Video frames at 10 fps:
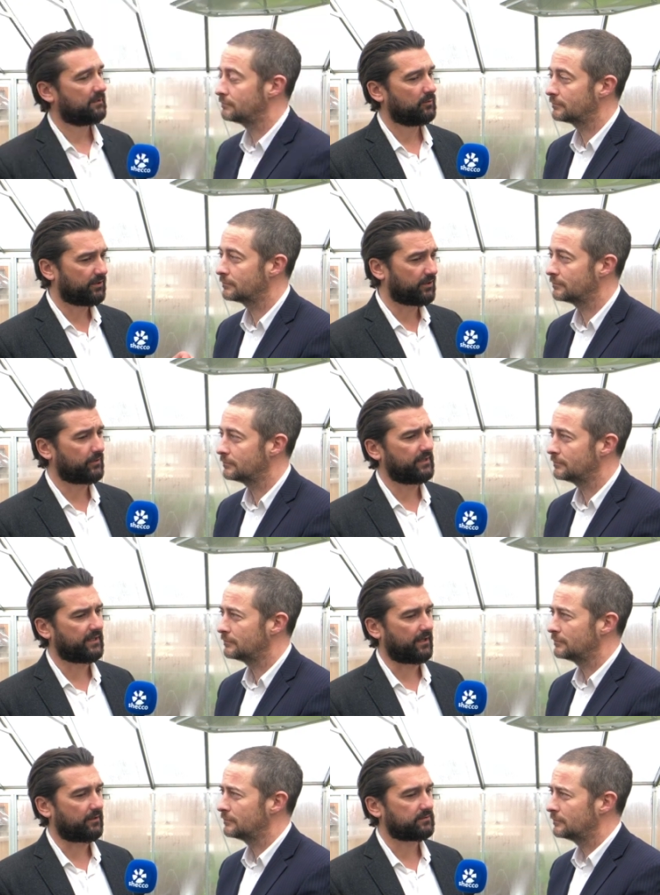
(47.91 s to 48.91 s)
Speaker 1: We're in a
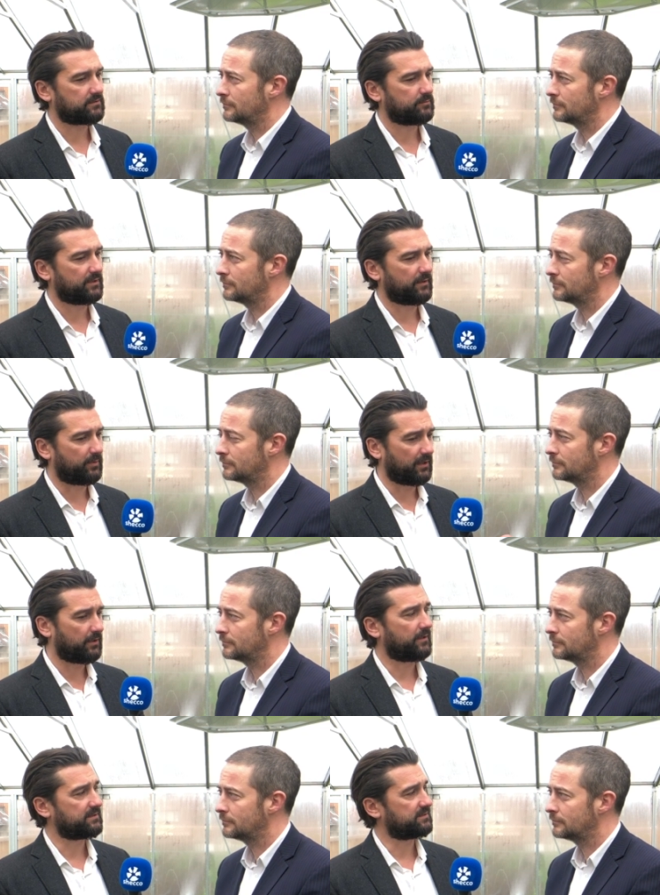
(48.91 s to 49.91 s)
greenhouse, but
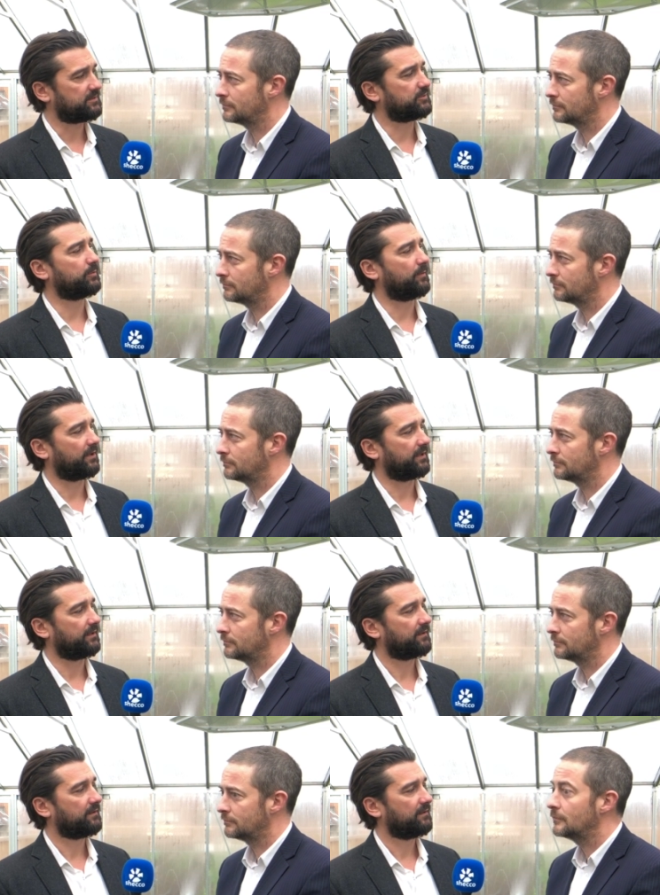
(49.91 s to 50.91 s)
below us is a supermarket.
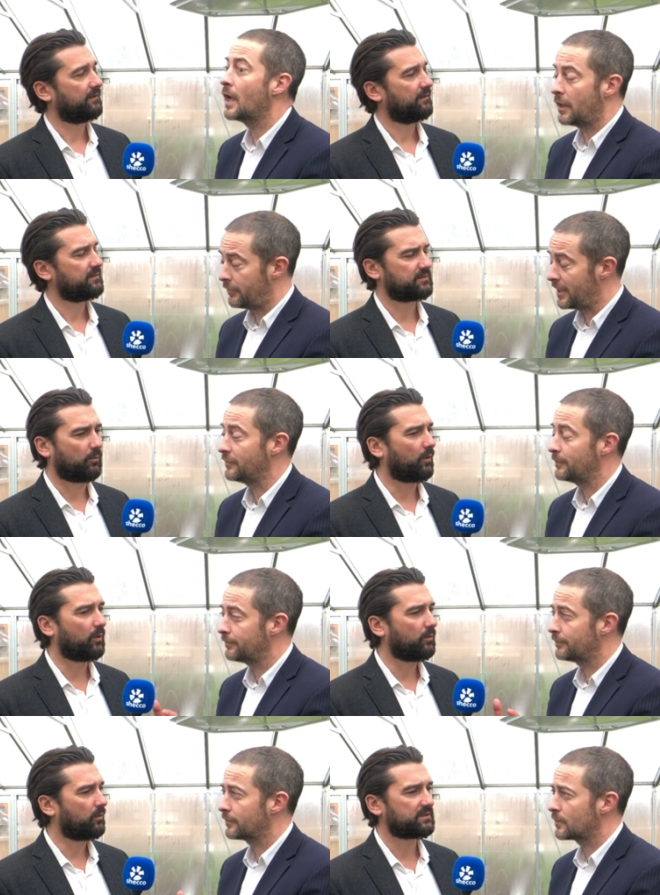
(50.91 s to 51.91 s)
Right. So what,
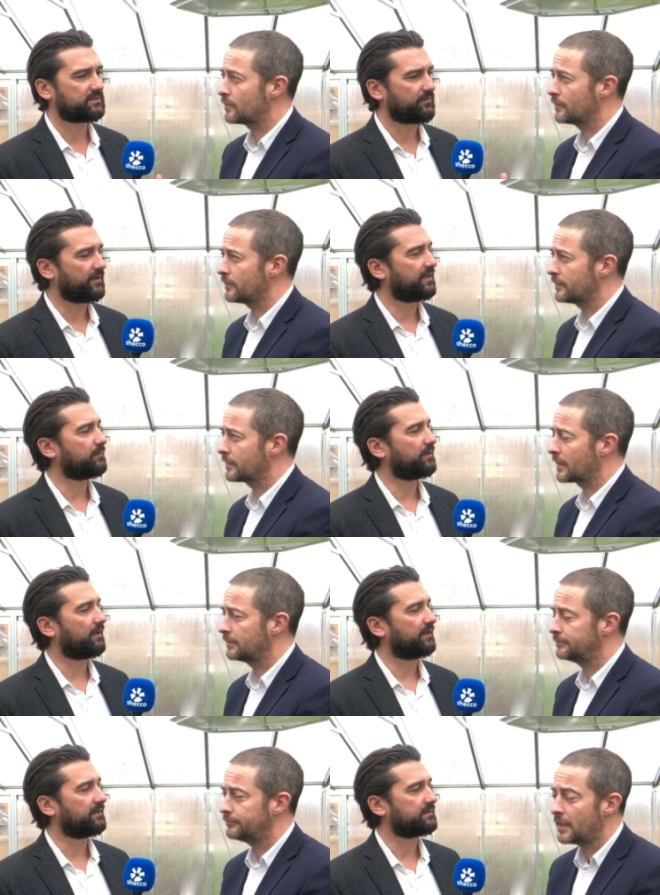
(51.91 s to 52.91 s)
what, what's the thinking
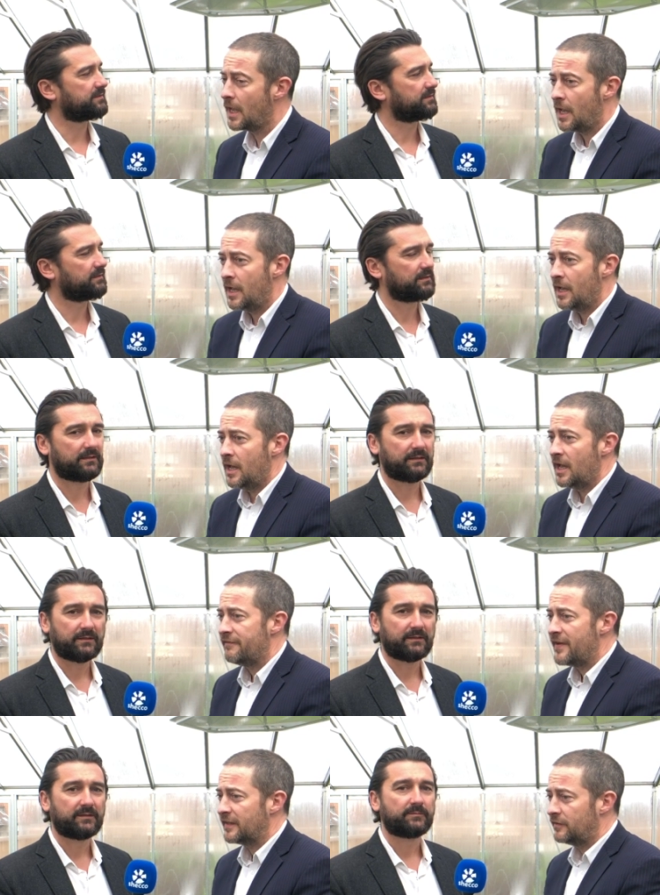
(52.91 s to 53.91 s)
behind this?
Speaker 2: In
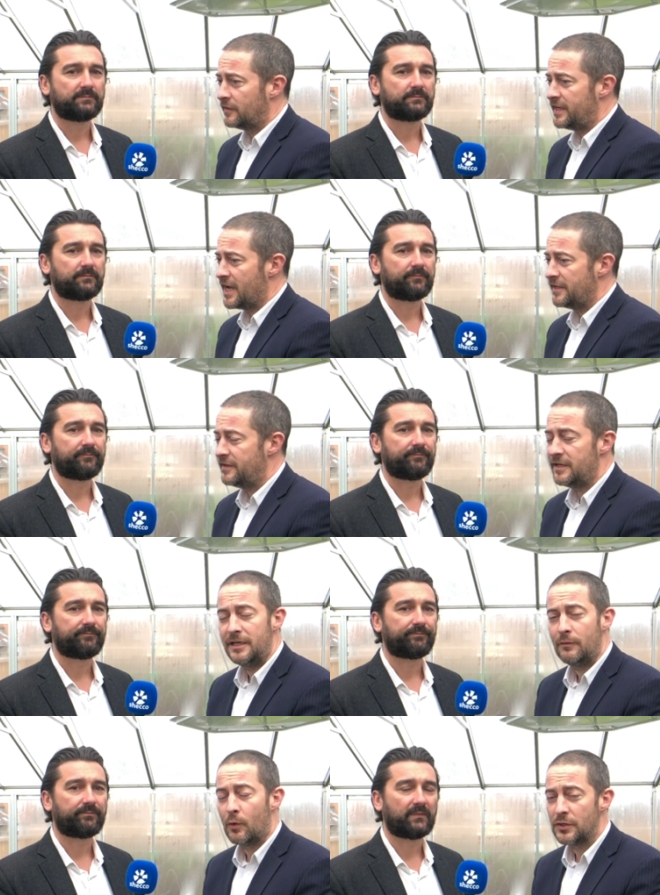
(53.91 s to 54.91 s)
fact, the
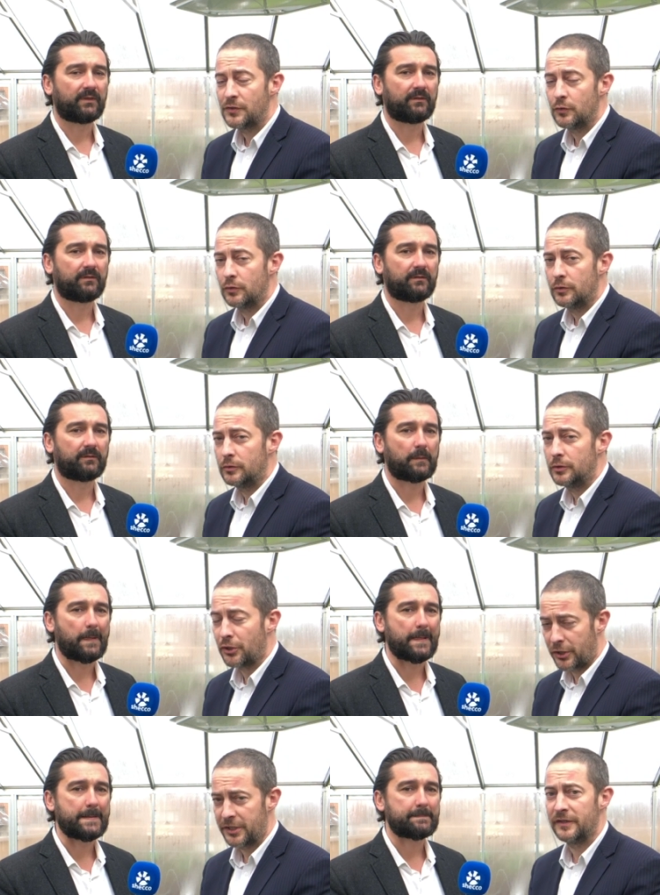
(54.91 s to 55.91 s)
idea was to
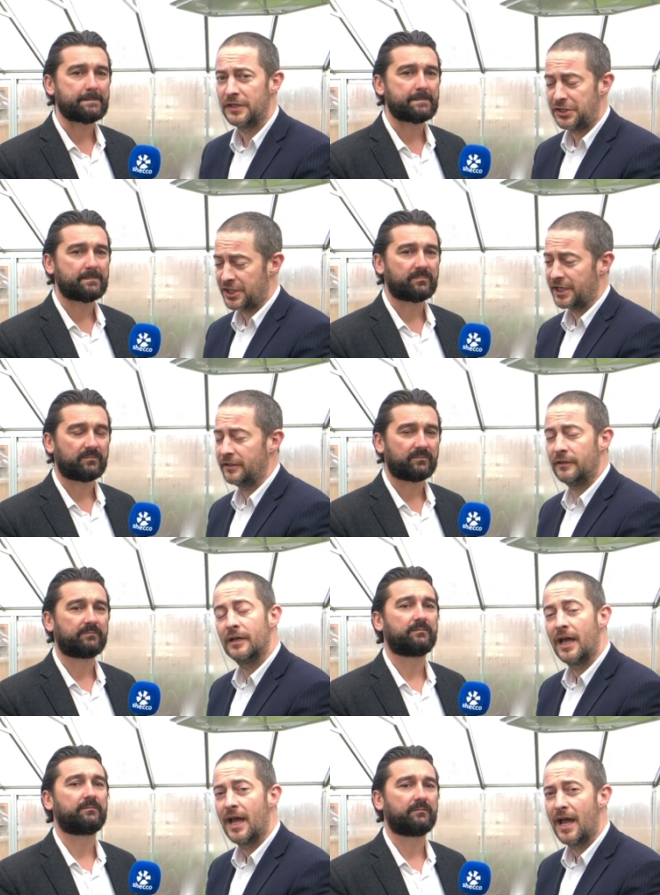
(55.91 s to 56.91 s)
shorten this chain,
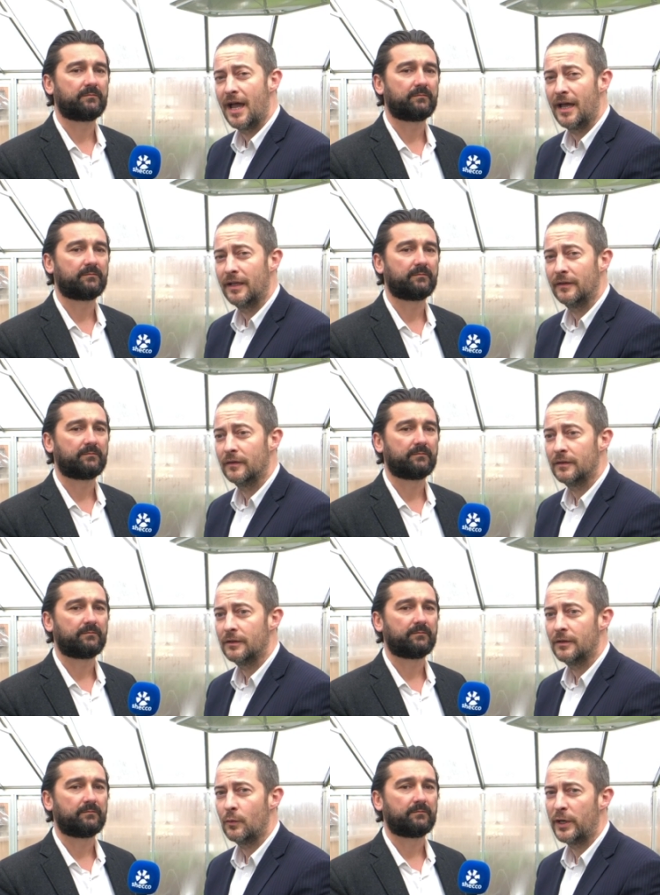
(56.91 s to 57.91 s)
and
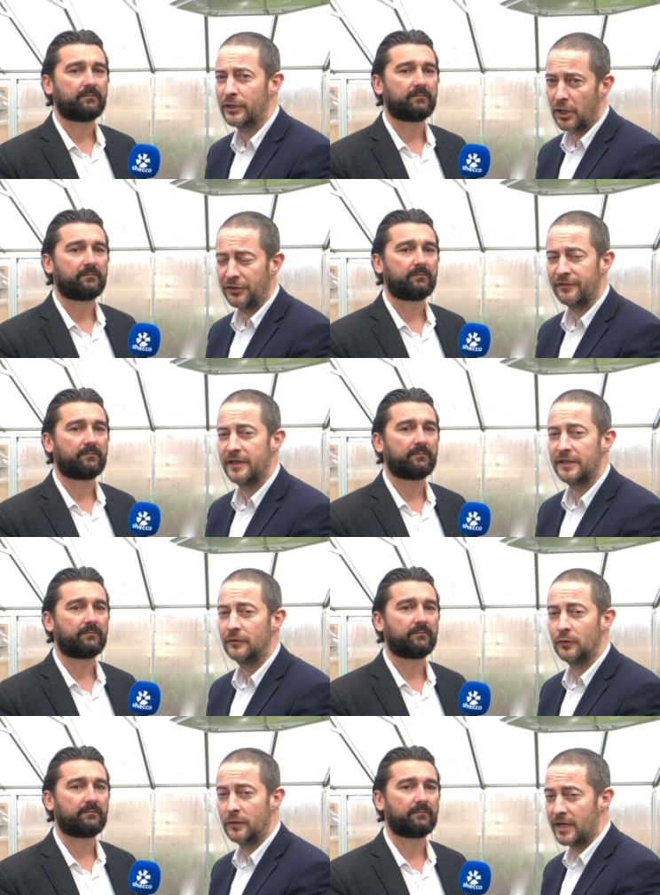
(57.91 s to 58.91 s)
we're
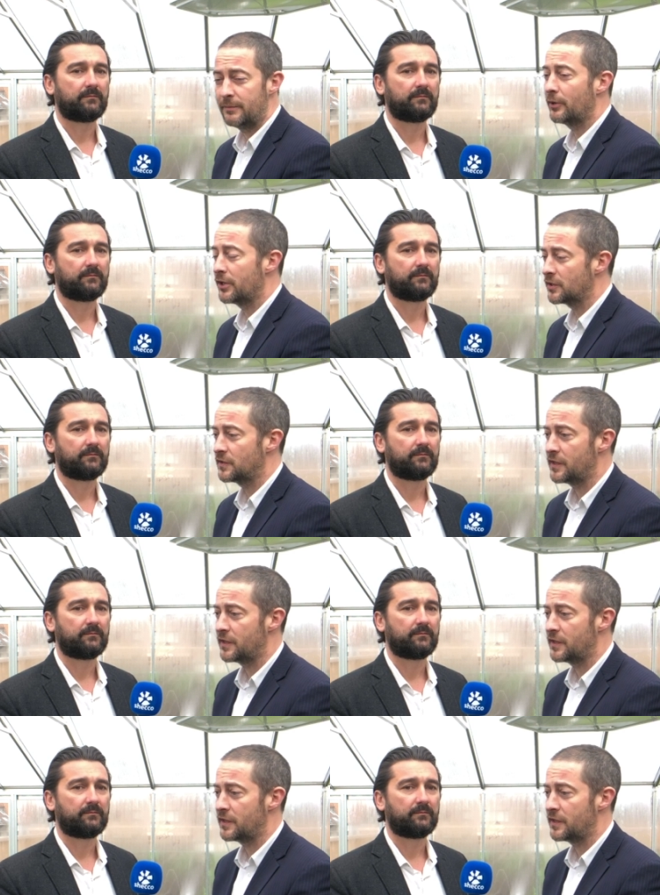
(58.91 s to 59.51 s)
cultivating today products